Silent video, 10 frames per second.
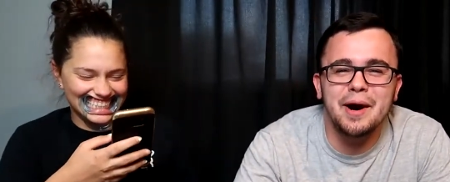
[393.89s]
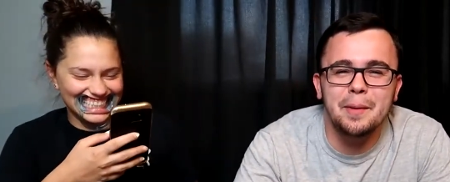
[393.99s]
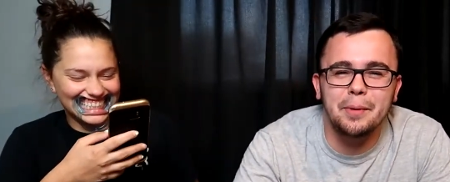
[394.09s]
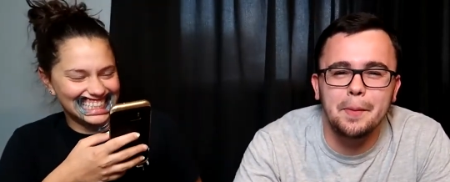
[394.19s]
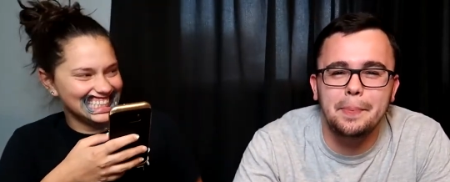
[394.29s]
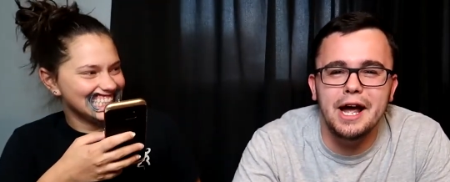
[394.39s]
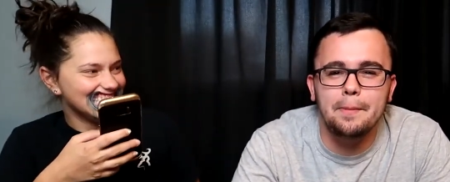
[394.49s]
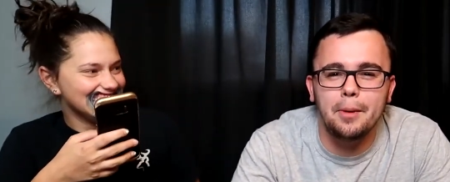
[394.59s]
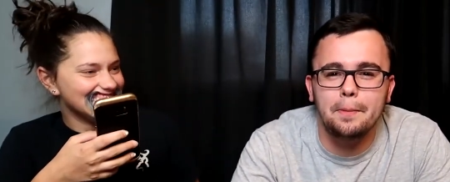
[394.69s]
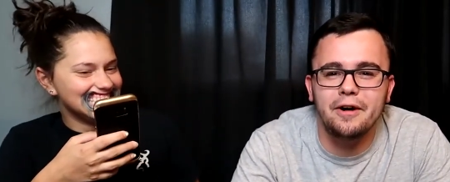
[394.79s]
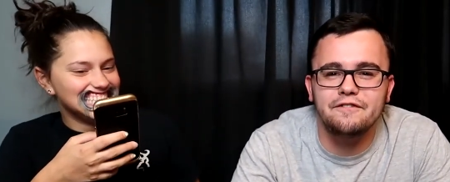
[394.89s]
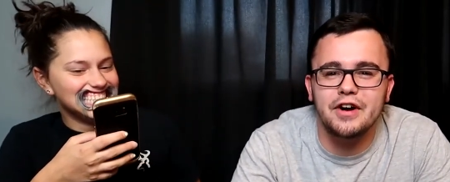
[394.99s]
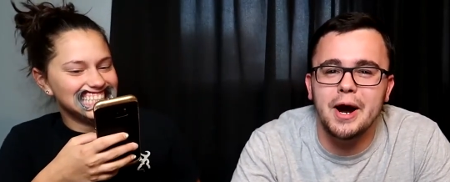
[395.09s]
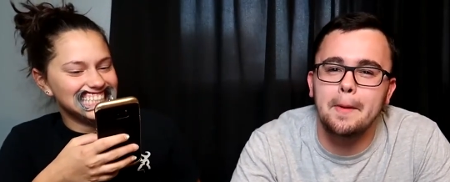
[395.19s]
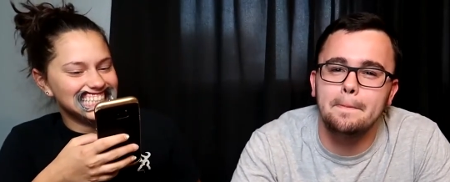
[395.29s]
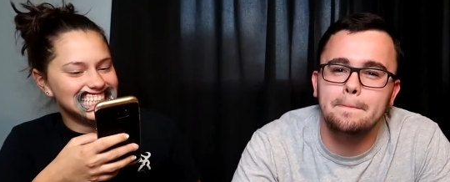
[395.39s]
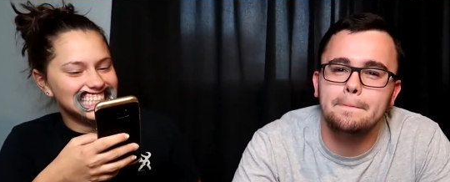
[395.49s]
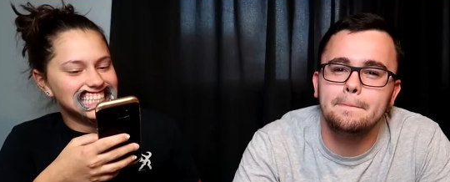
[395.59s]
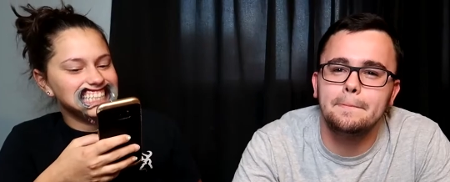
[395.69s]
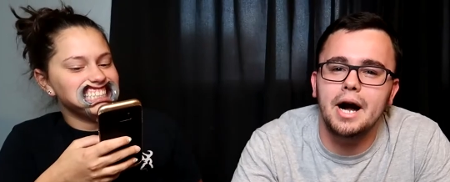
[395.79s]
Speaker 1: Purple people prefer
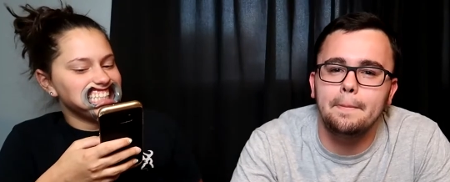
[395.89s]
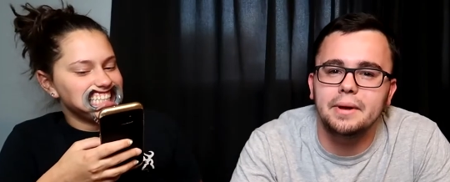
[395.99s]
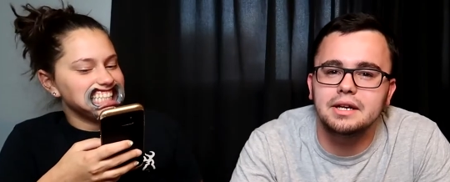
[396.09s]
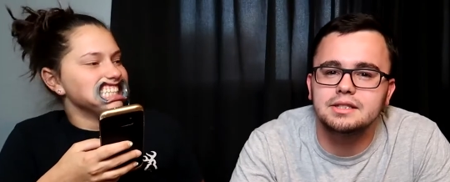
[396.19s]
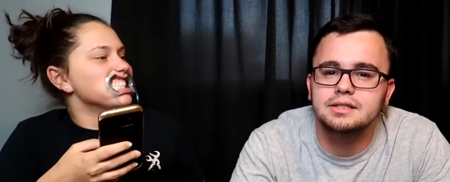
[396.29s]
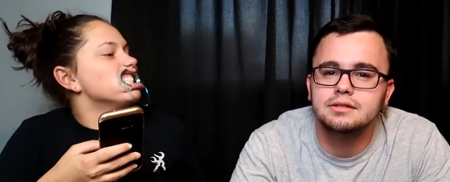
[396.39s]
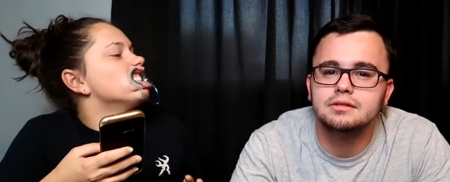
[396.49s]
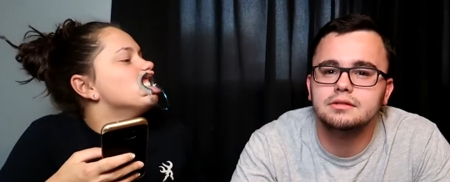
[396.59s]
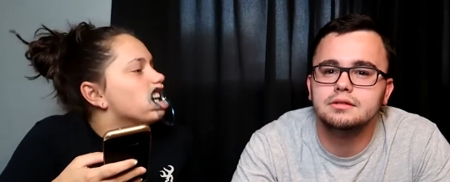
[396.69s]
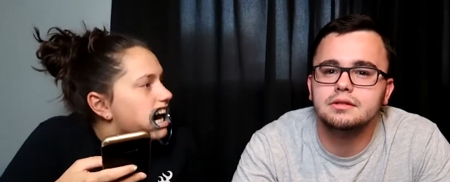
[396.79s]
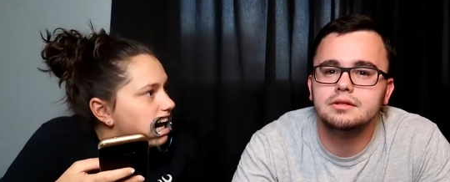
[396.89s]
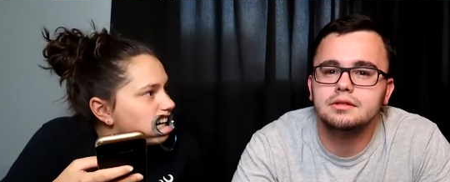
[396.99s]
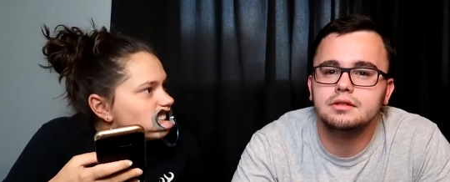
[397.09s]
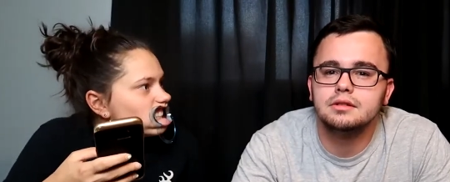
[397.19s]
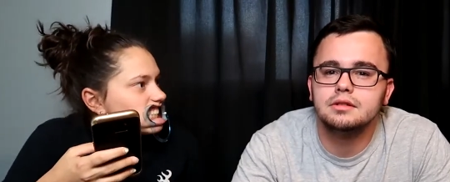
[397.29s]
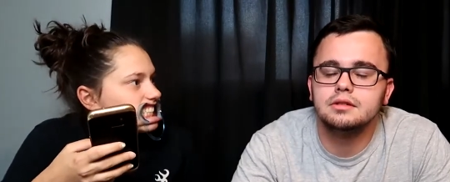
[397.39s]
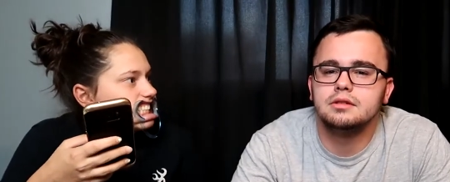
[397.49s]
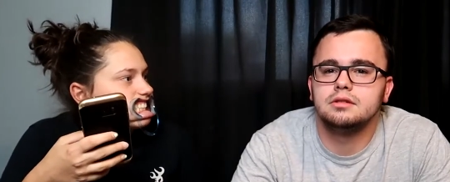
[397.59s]
puppies. Lawns.